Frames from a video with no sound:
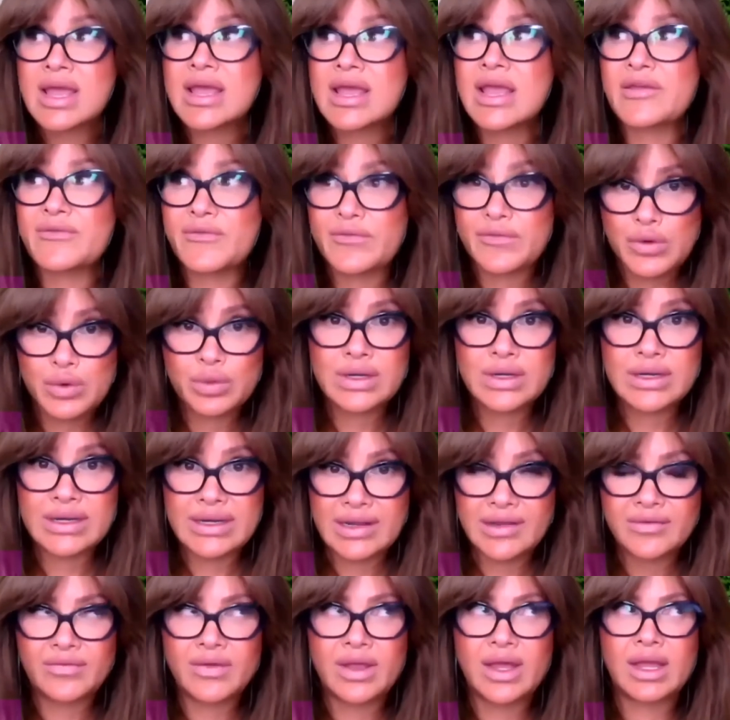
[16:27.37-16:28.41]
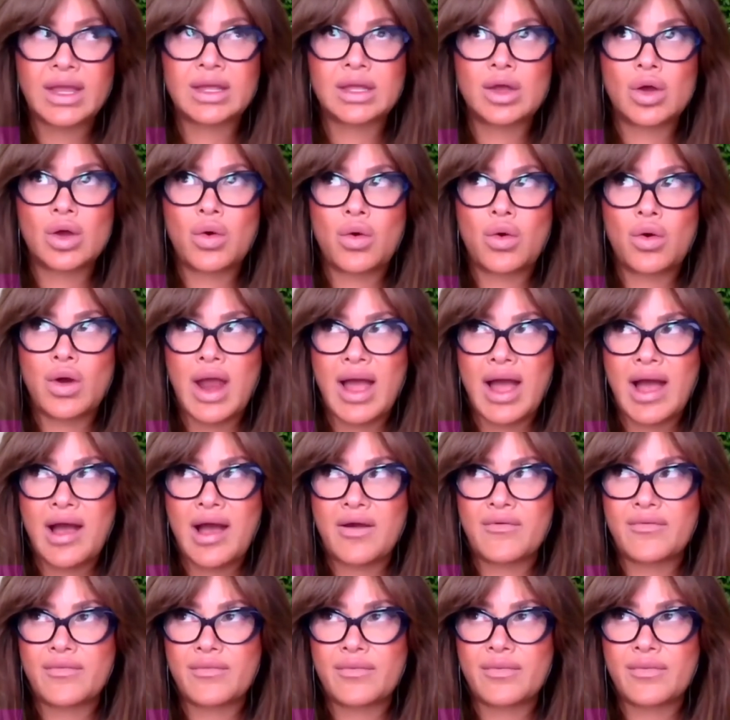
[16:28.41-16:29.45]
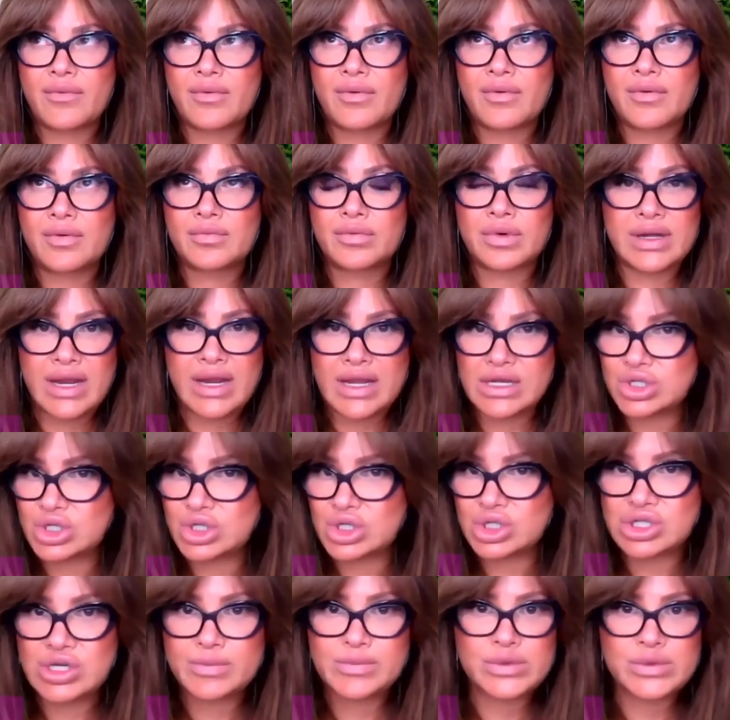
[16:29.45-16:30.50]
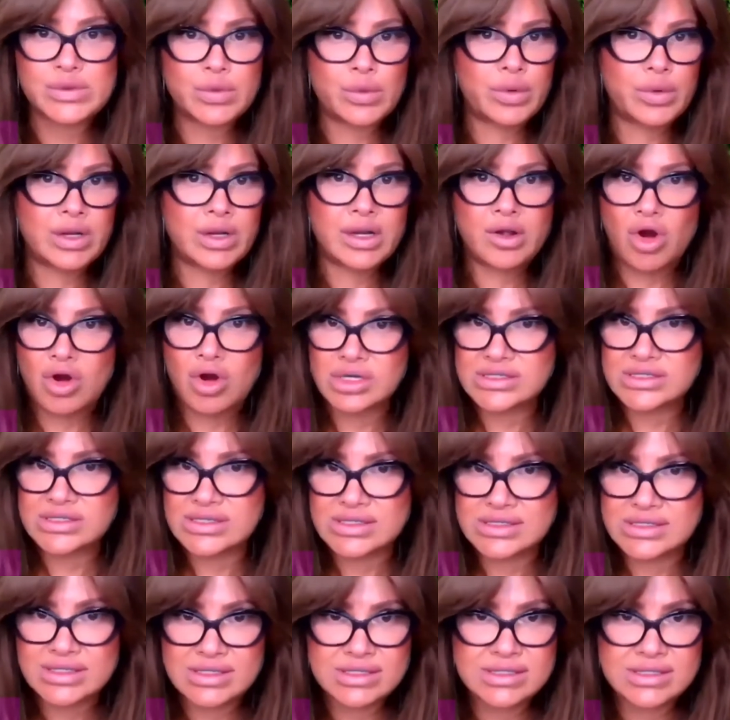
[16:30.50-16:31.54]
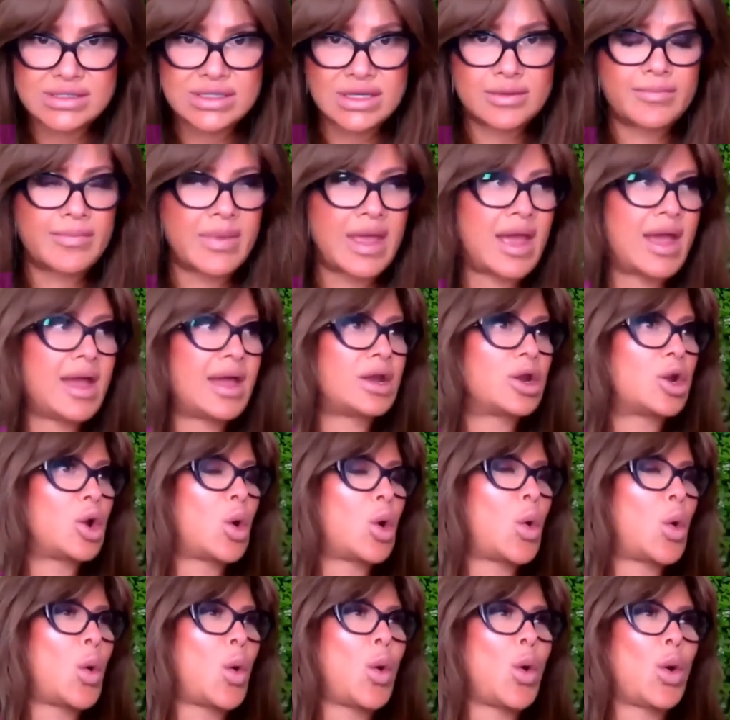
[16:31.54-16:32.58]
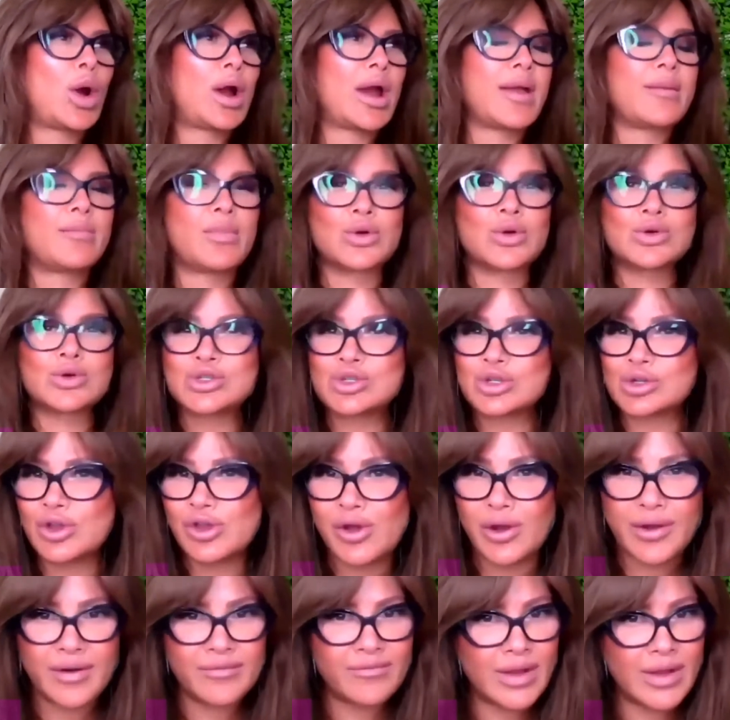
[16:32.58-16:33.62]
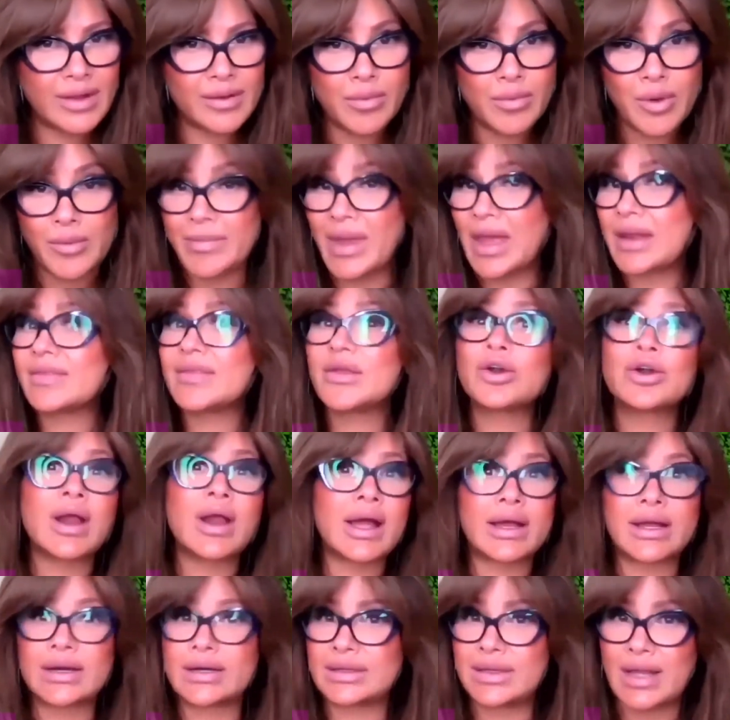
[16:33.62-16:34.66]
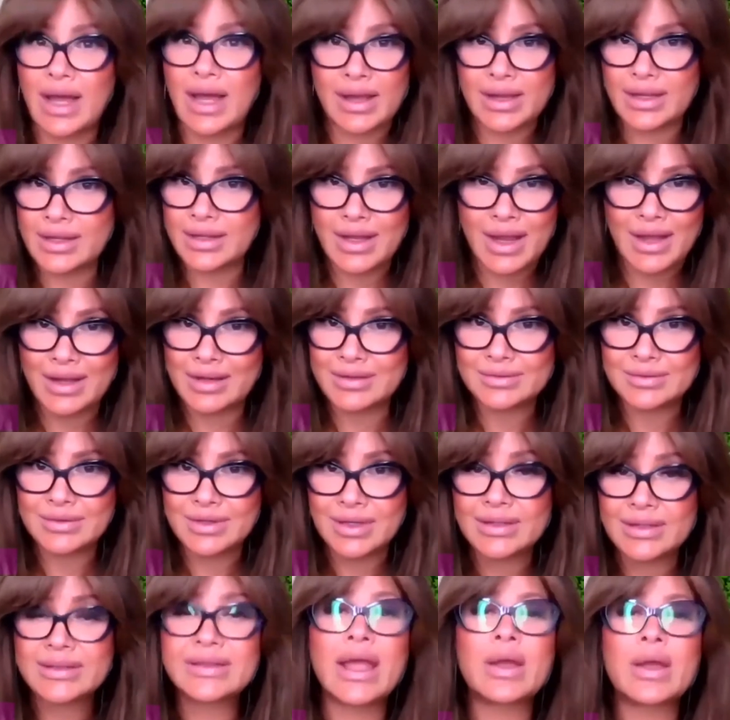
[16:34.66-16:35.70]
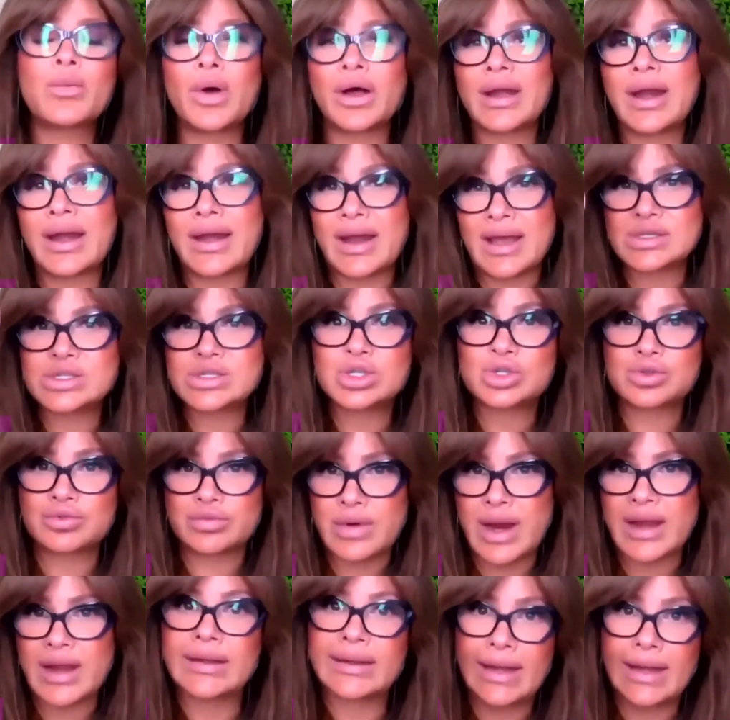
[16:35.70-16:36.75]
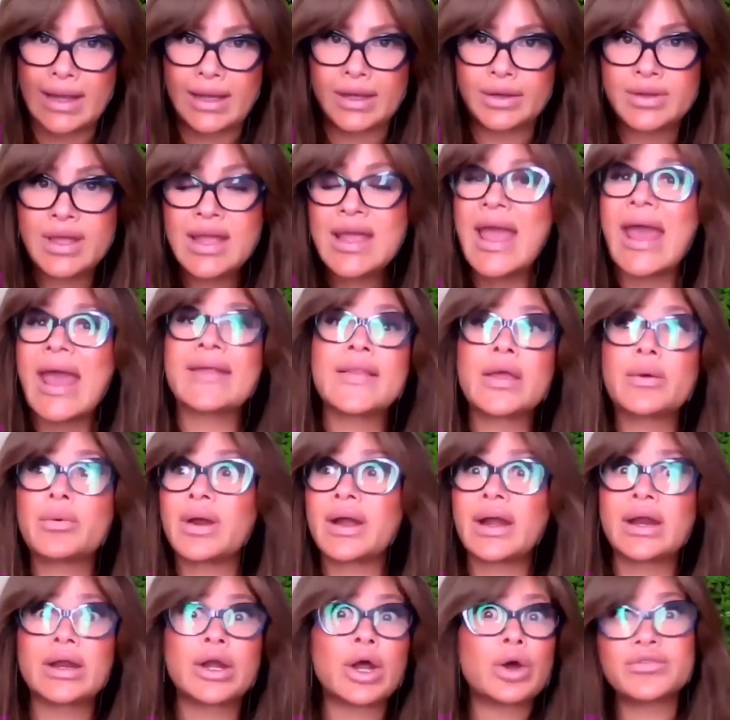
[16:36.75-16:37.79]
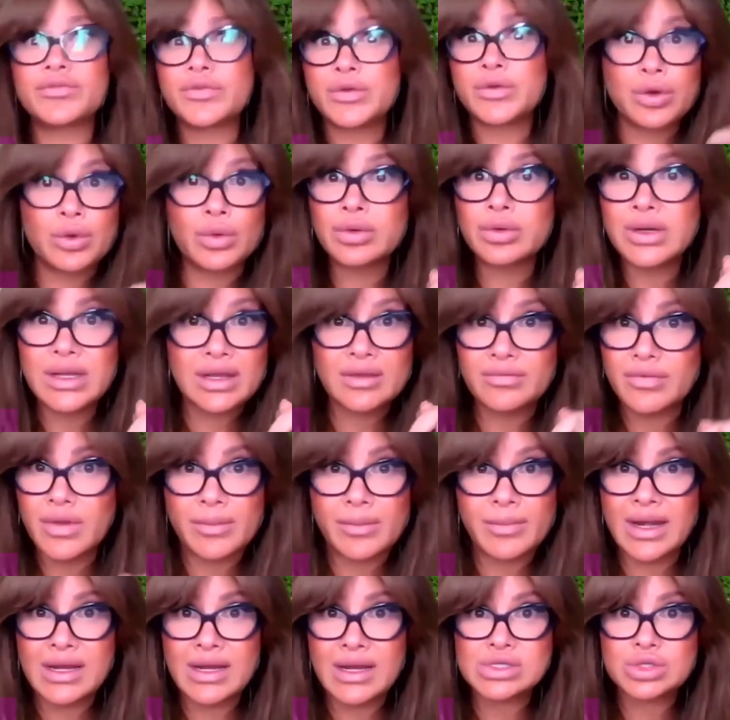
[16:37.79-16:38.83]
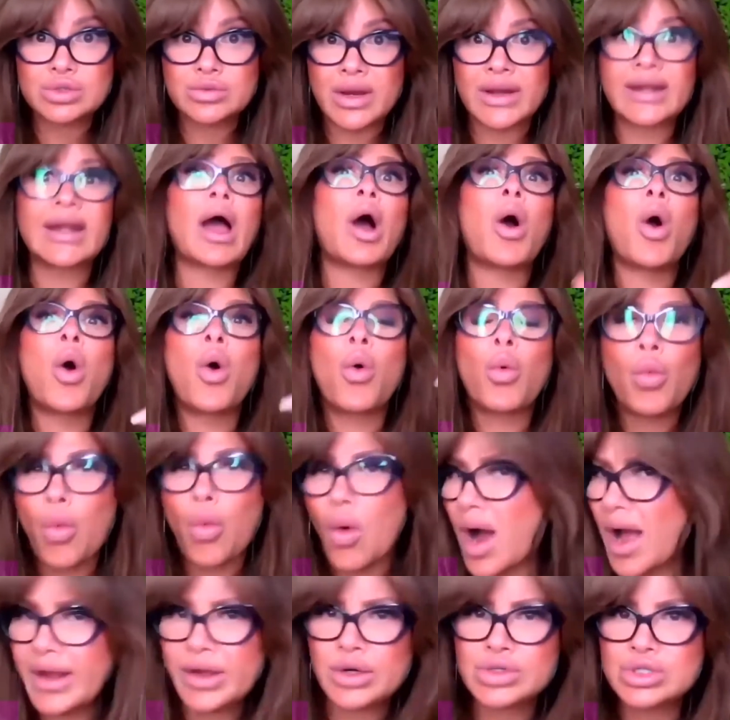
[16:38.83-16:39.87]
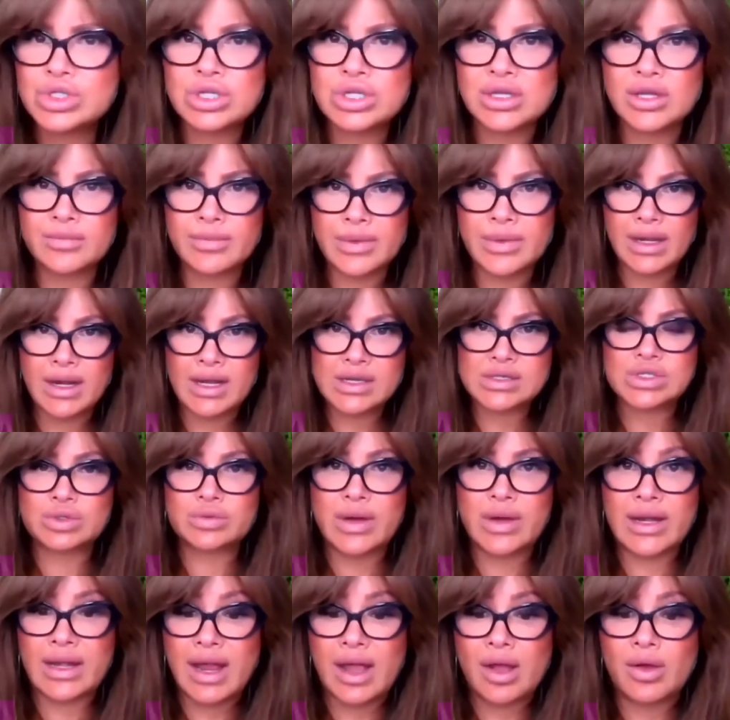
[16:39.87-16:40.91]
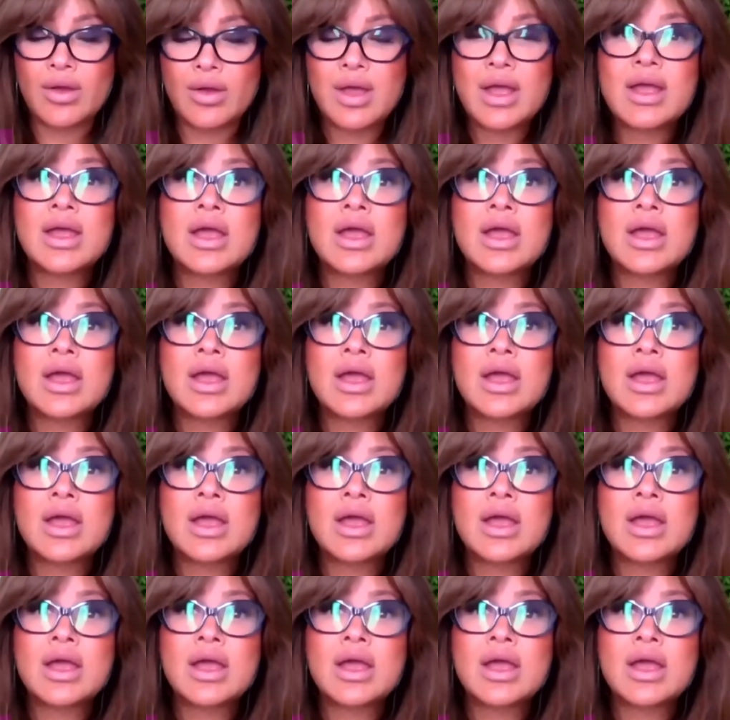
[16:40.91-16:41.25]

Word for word: If you're leaving or have relationships with narcissistic men or emotionally unavailable men, they're not going to like that. They want an answer right now. And they want to know if you don't give them an answer right now, why don't you give me an answer right now?